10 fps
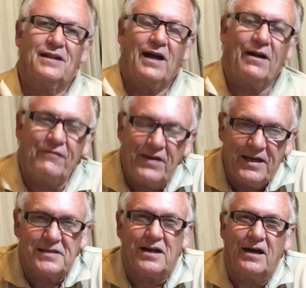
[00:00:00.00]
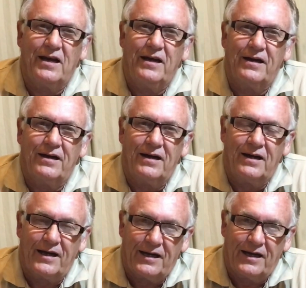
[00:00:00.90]
I think it's highly
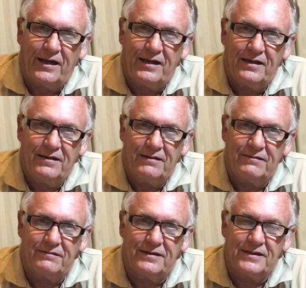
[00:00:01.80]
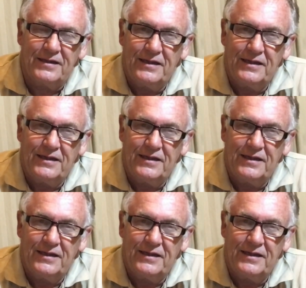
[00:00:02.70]
unlikely, right?